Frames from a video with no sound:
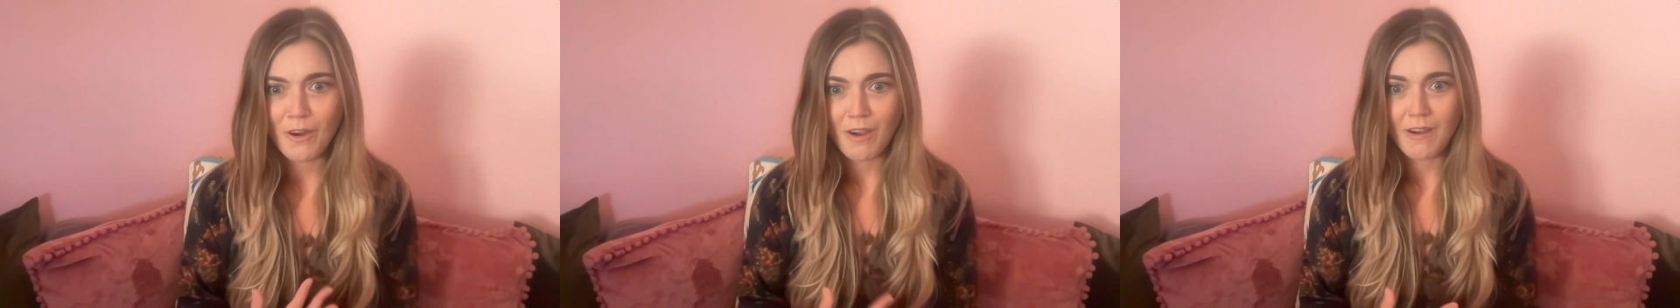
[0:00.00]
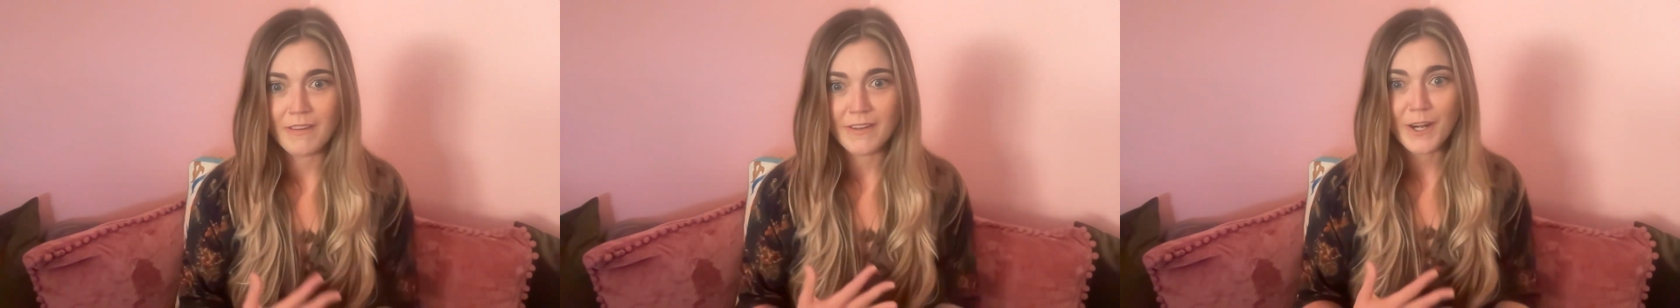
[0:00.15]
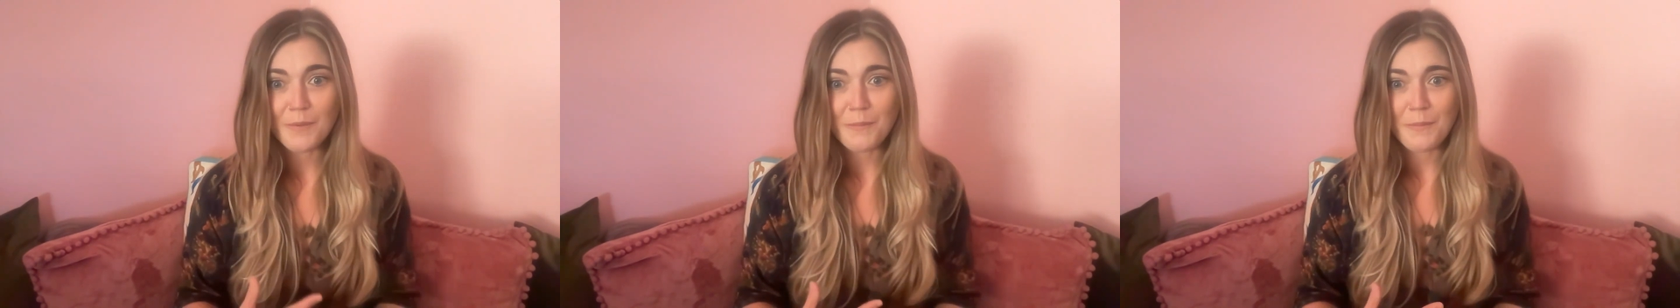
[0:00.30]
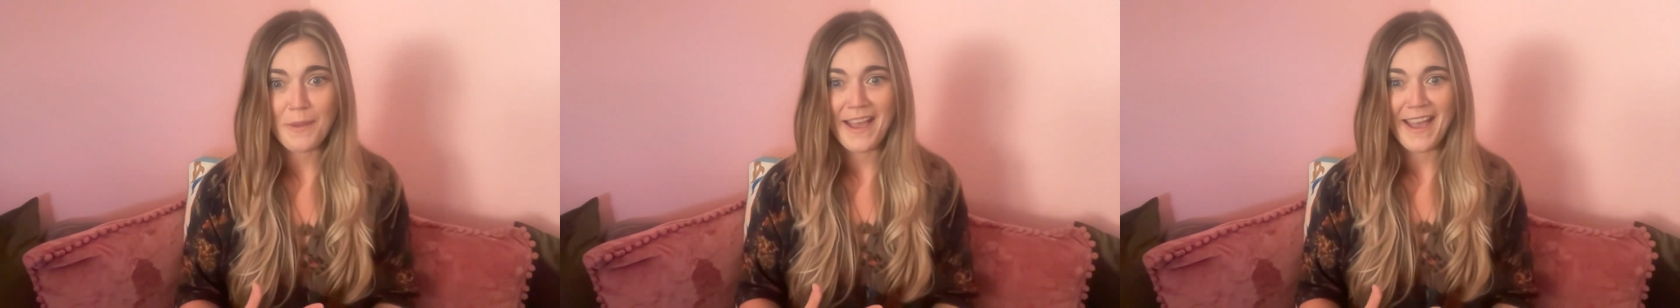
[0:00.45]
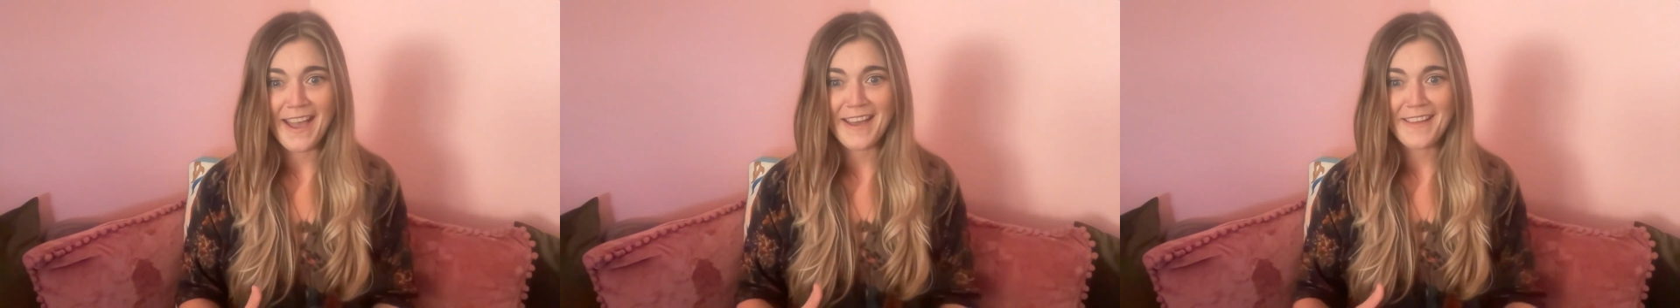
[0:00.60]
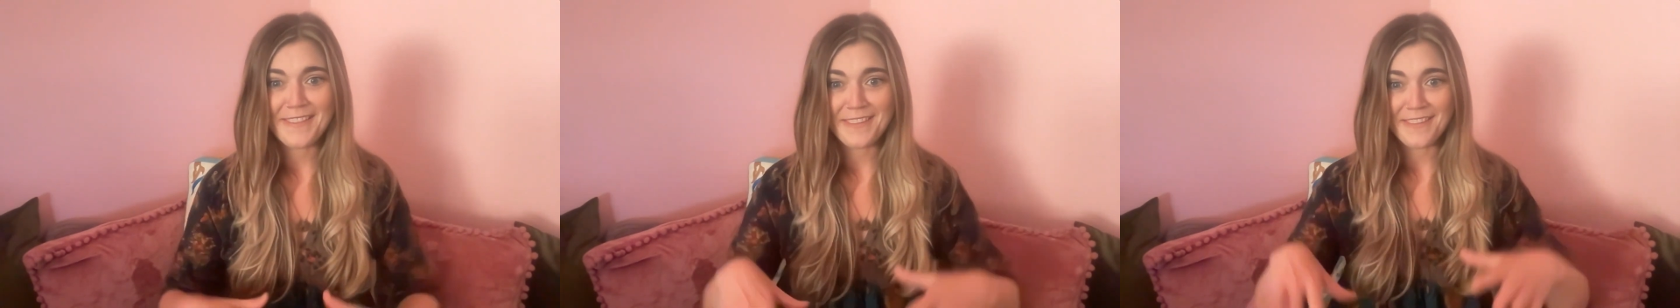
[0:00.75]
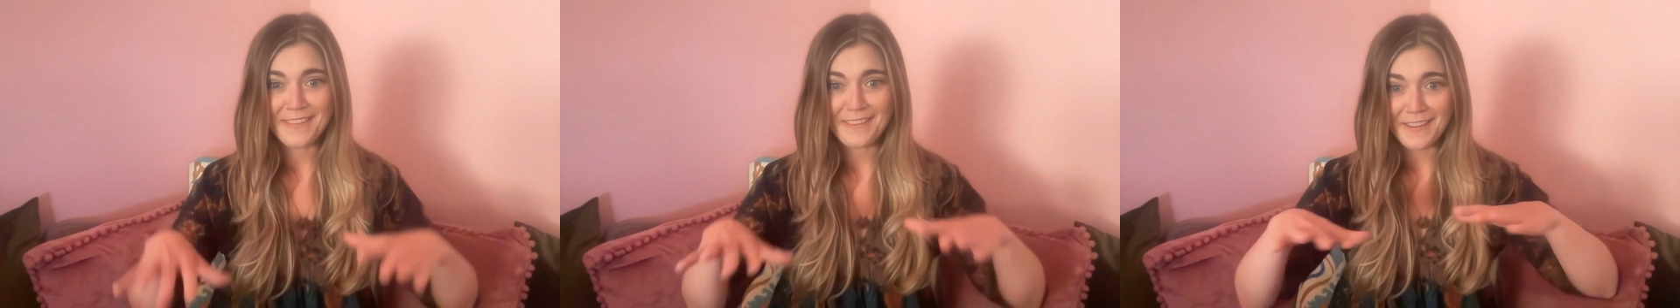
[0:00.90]
on our
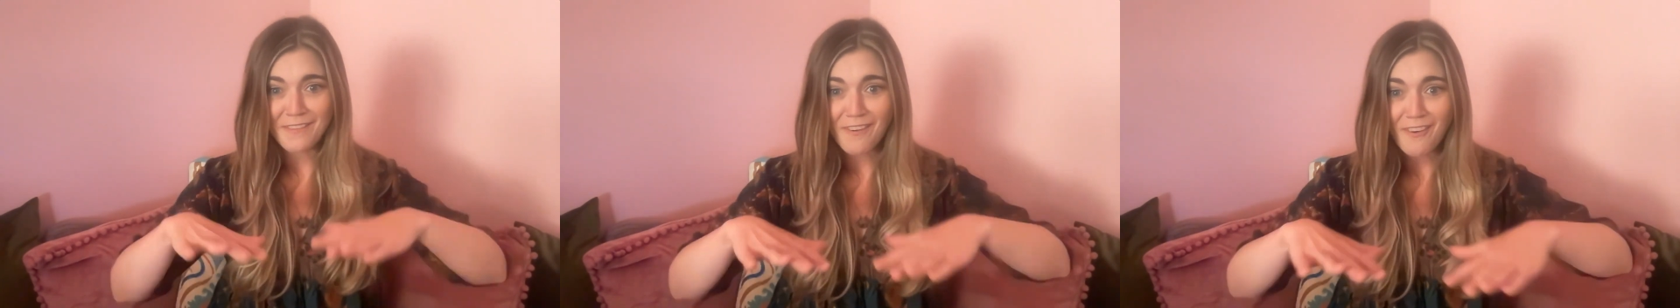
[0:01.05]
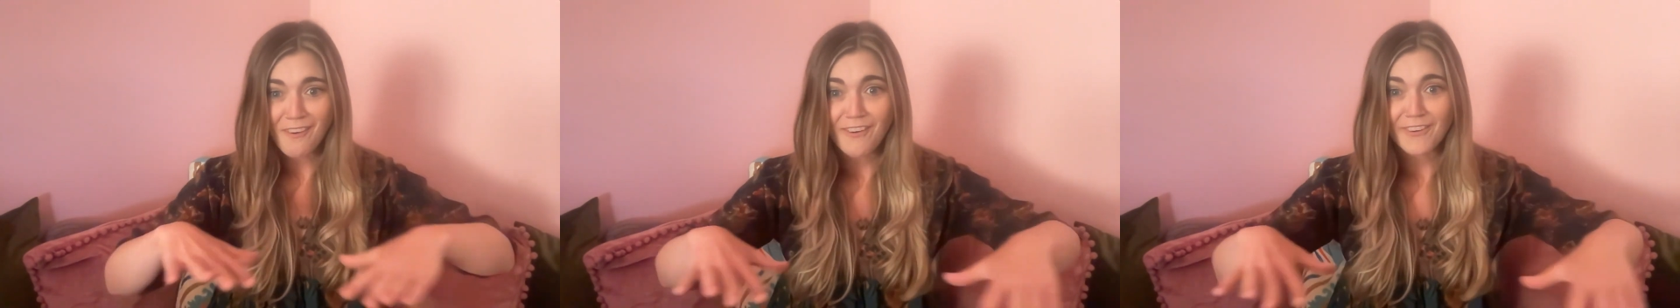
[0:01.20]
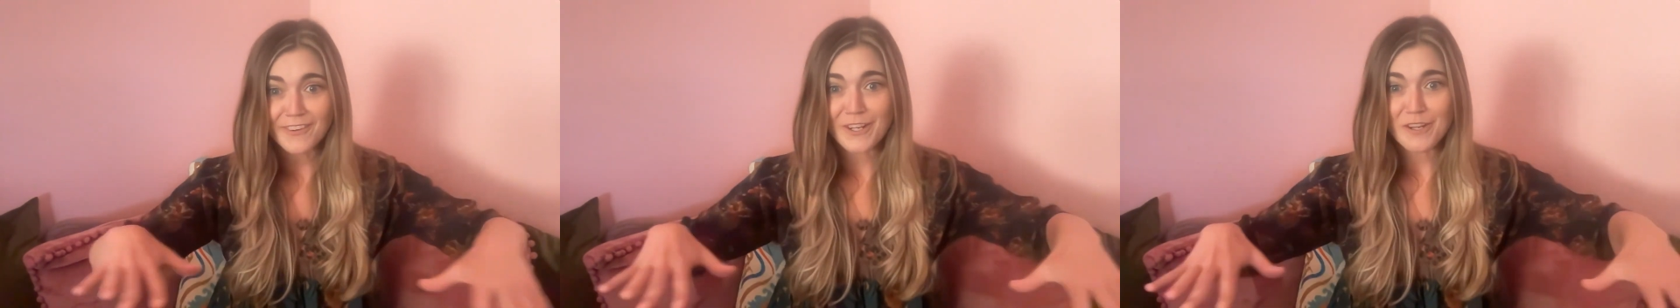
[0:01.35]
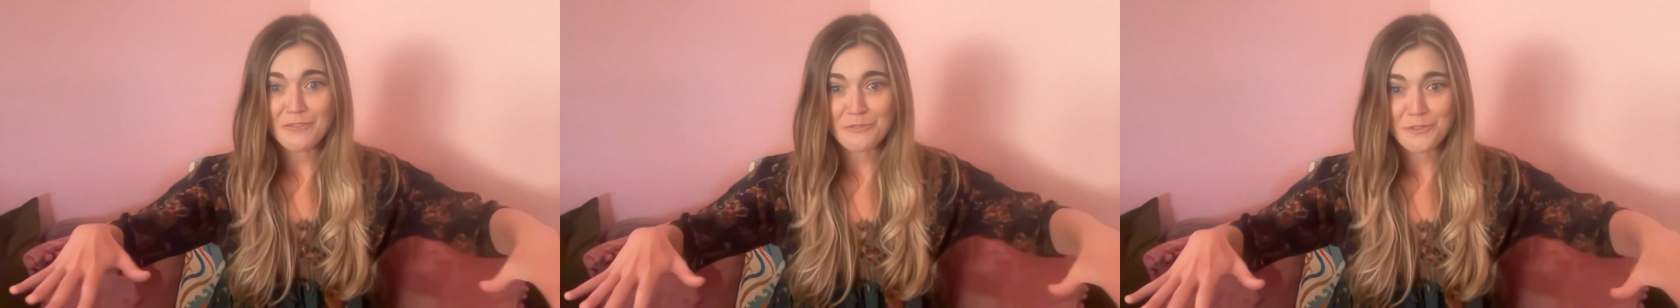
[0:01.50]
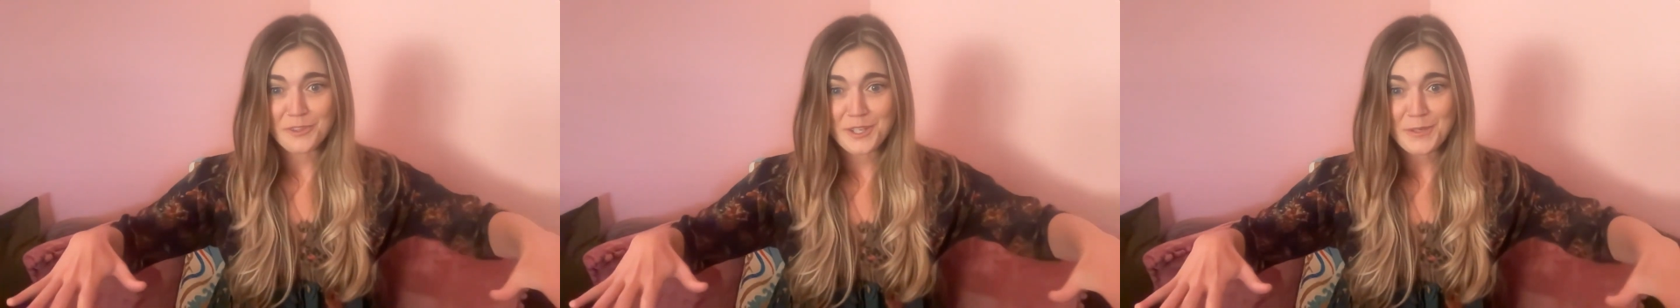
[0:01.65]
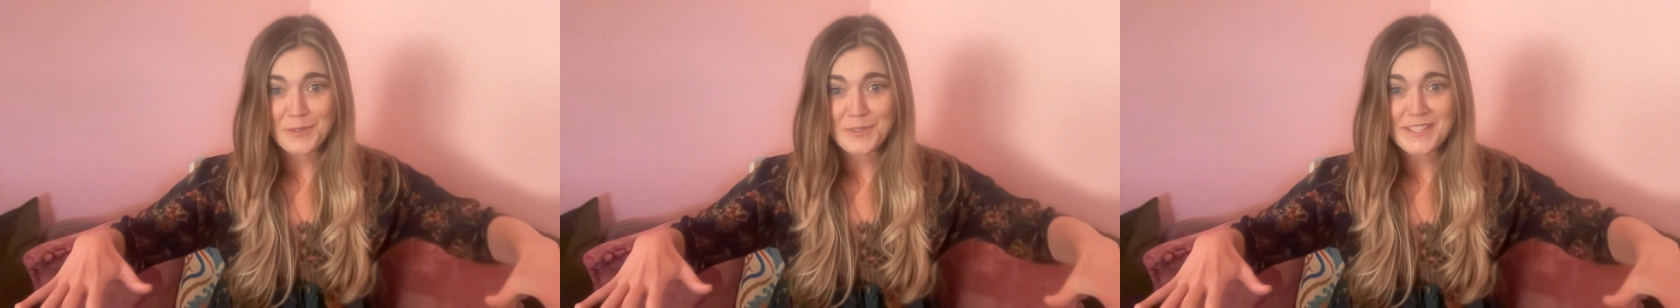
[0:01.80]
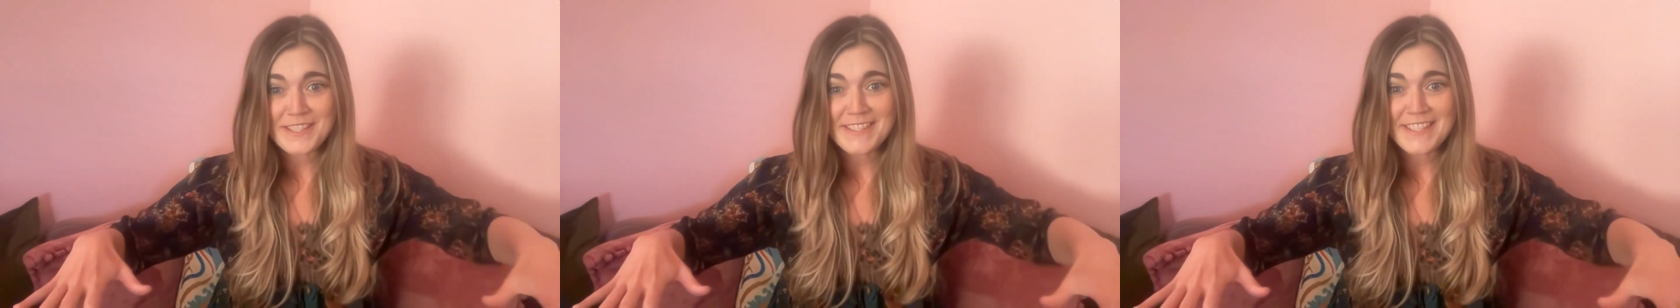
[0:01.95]
path and like on our
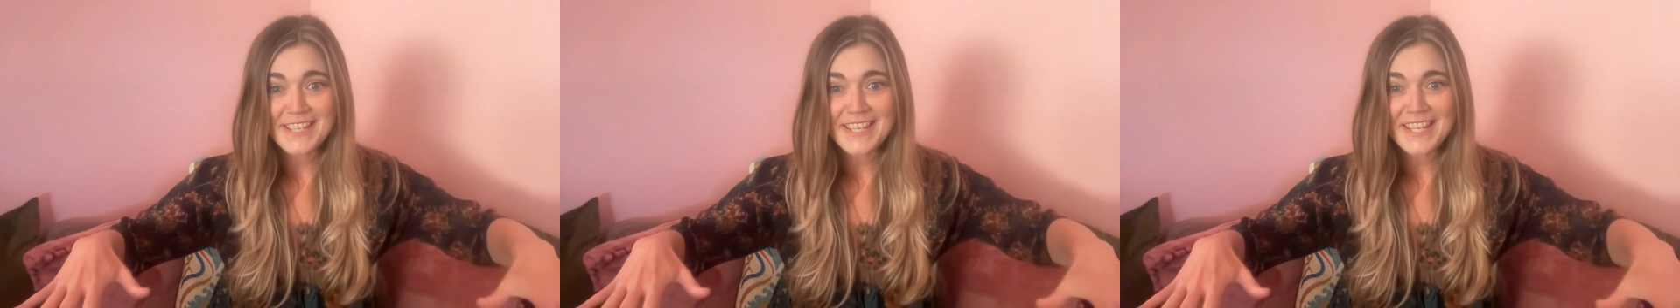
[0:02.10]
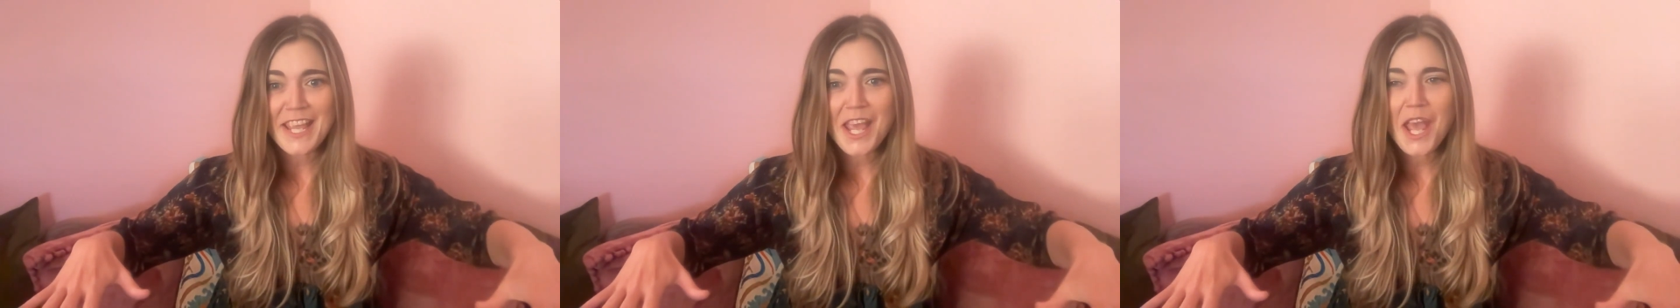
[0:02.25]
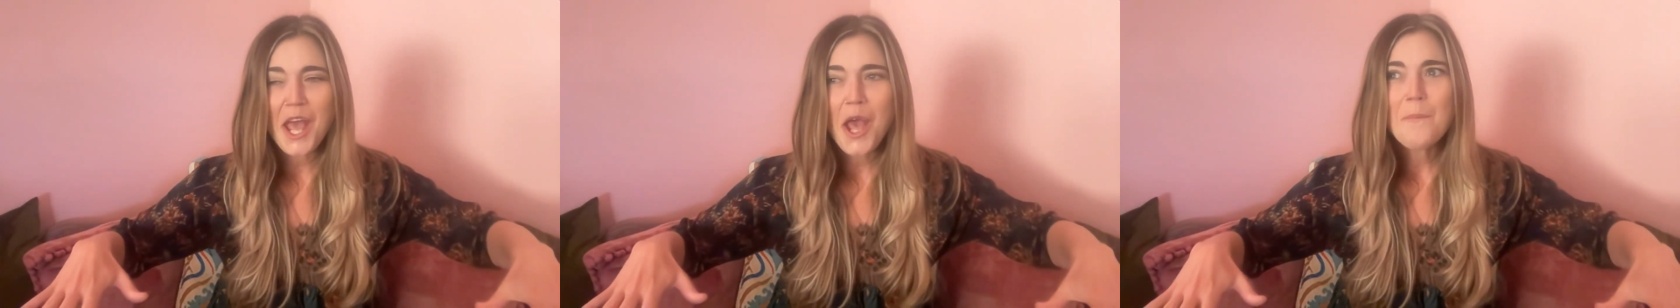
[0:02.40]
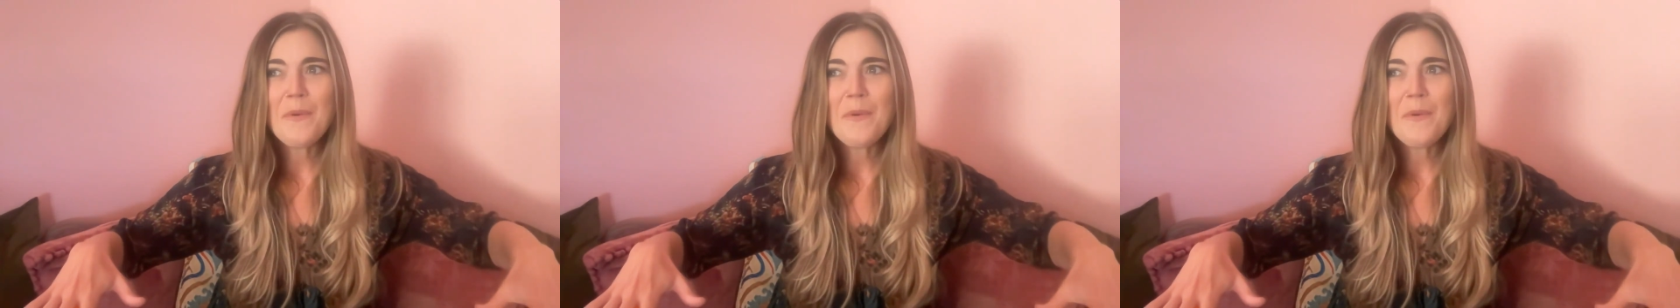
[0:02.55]
frequency,